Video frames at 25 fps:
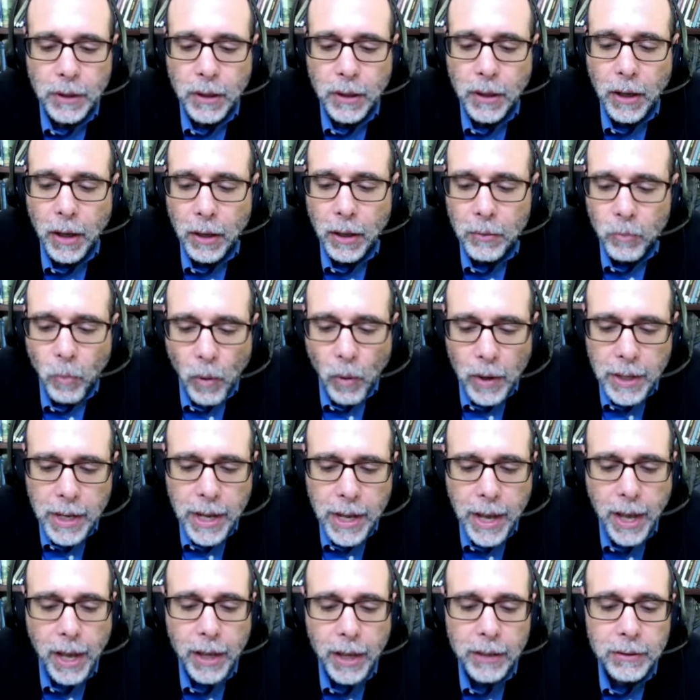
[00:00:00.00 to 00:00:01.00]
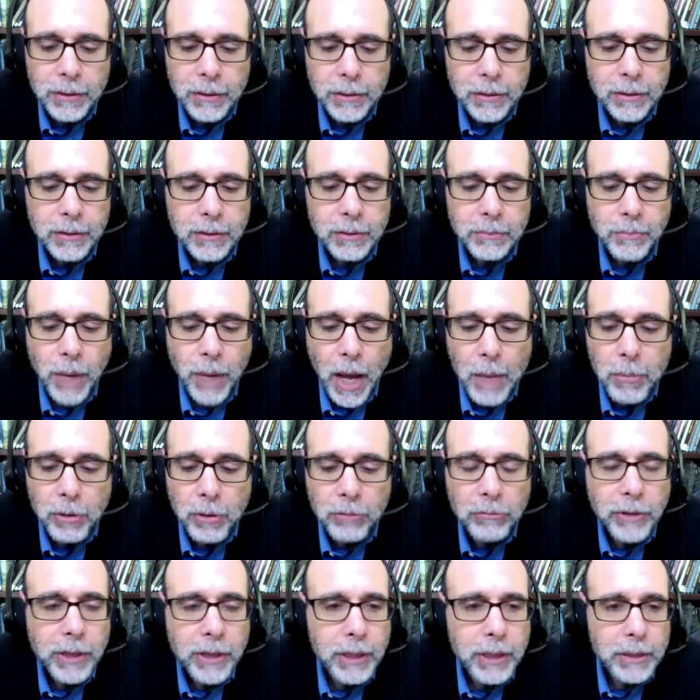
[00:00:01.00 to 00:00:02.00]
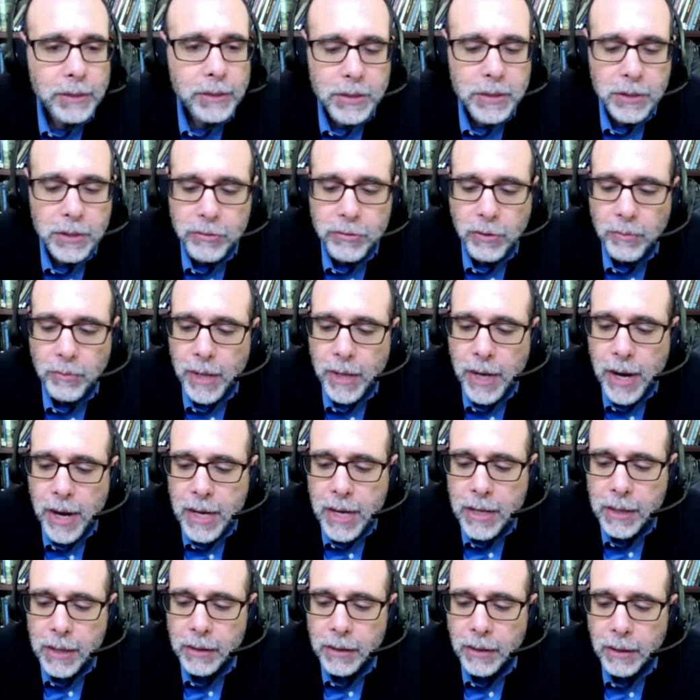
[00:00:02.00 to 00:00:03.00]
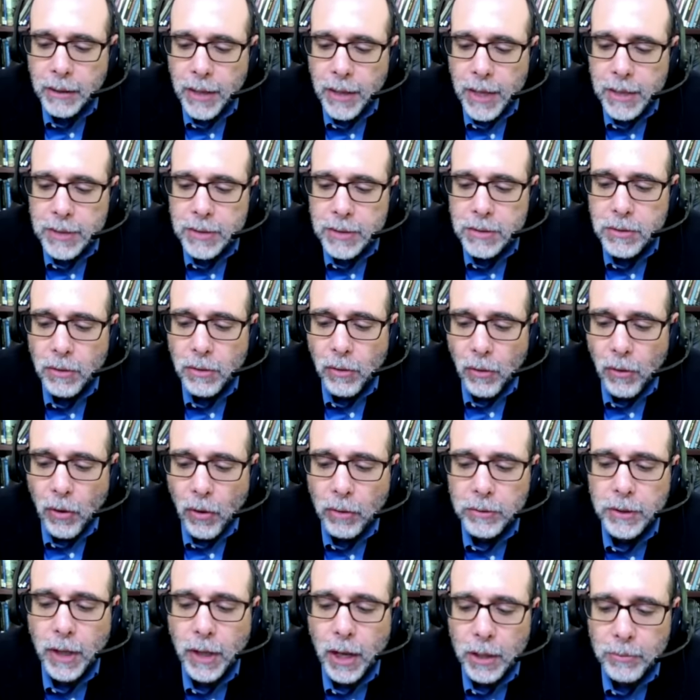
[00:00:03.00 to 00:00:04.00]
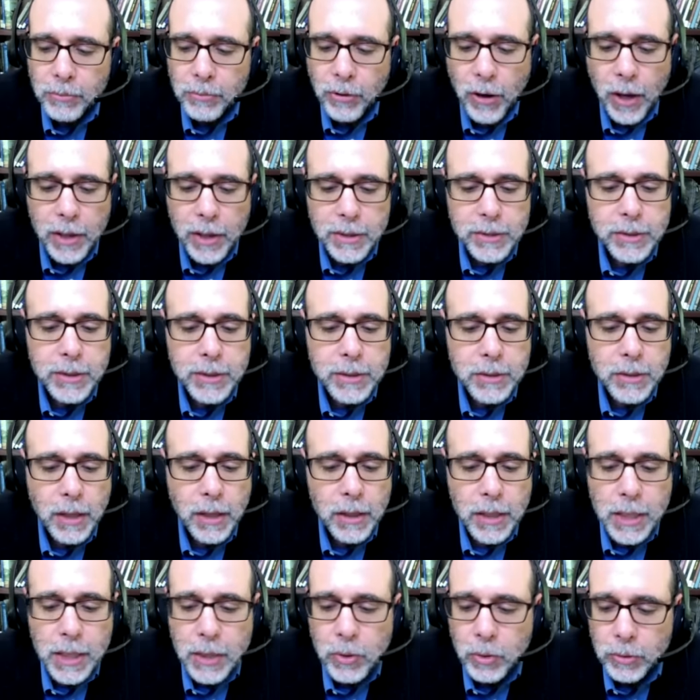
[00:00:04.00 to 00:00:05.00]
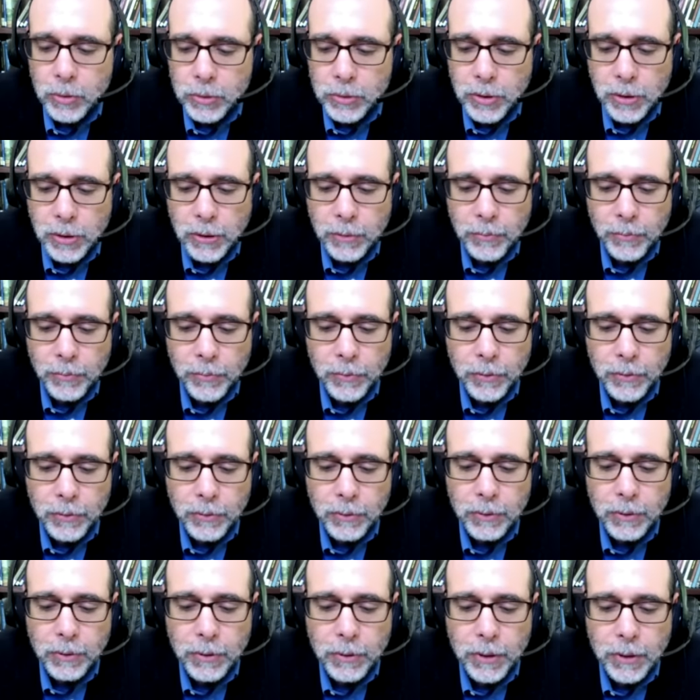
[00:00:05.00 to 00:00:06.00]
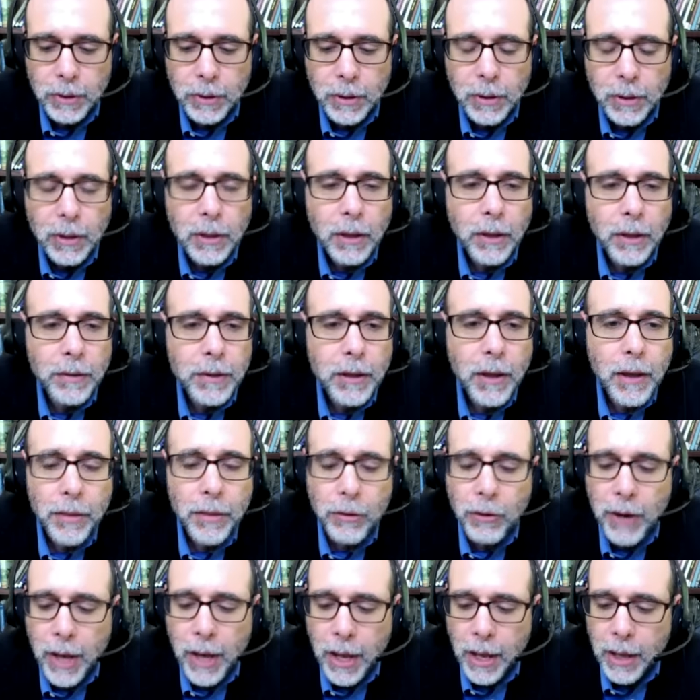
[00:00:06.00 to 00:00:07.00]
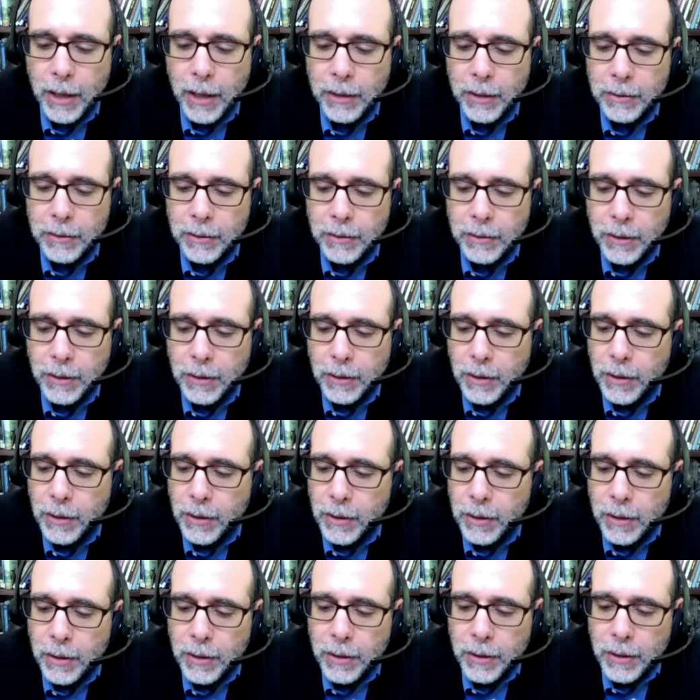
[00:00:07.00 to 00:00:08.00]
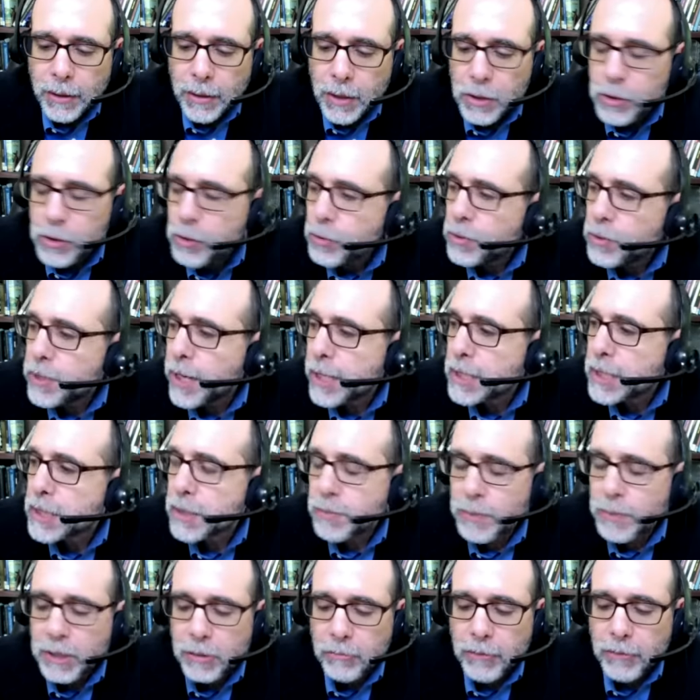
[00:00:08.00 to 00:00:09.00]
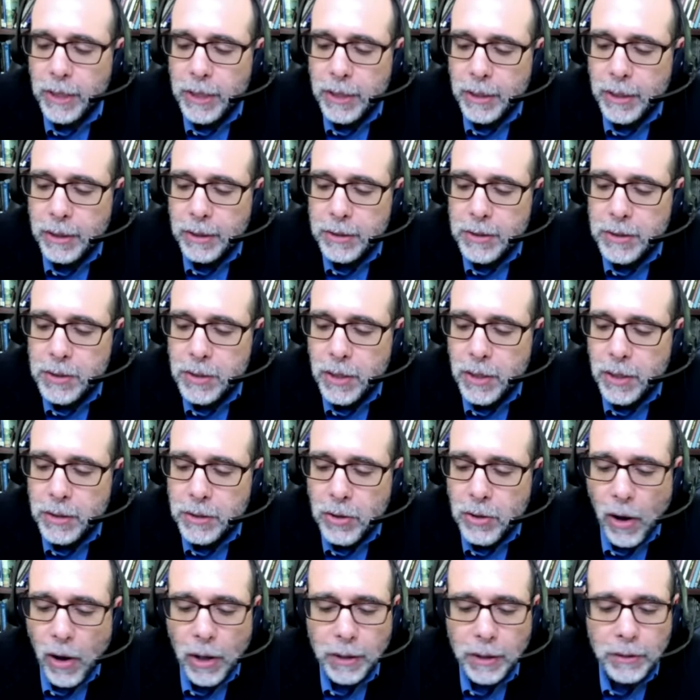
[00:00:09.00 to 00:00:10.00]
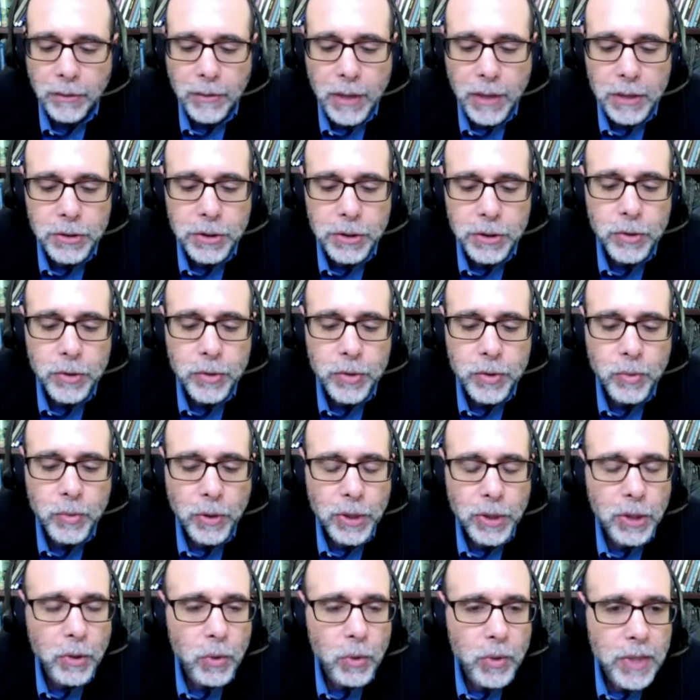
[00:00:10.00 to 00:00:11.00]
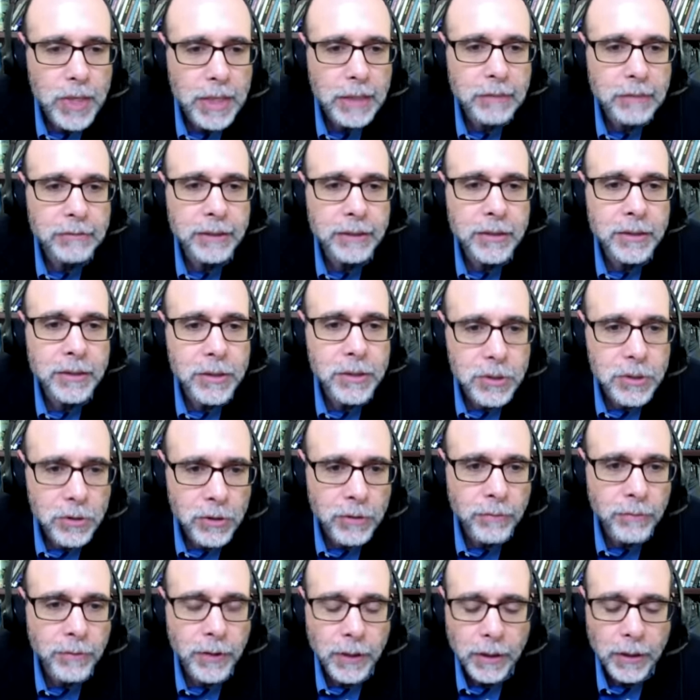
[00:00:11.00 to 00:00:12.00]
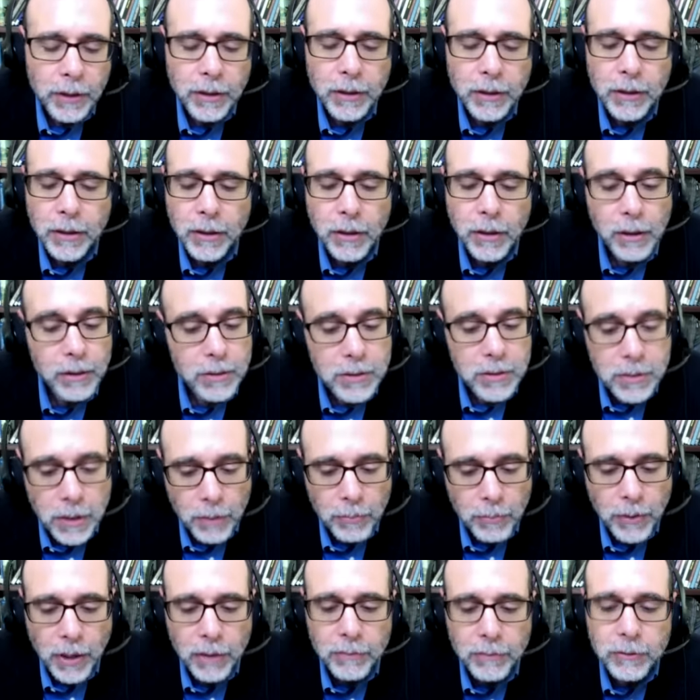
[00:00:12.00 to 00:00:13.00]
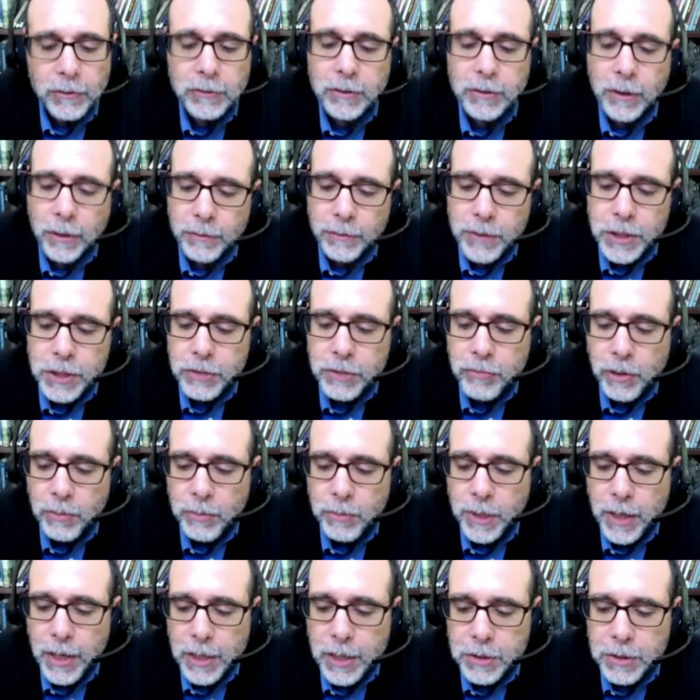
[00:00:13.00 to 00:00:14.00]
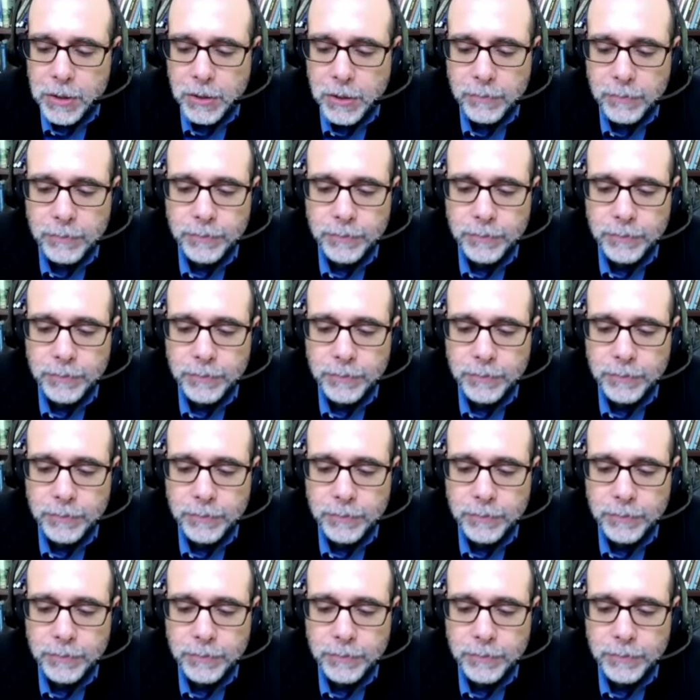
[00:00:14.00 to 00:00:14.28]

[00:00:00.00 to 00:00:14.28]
On one hand, Bible readings discriminated against all non-Protestants on equal terms. On the other hand, the New Testament readings taught that Jews were uniquely deserving, on some level, of discrimination.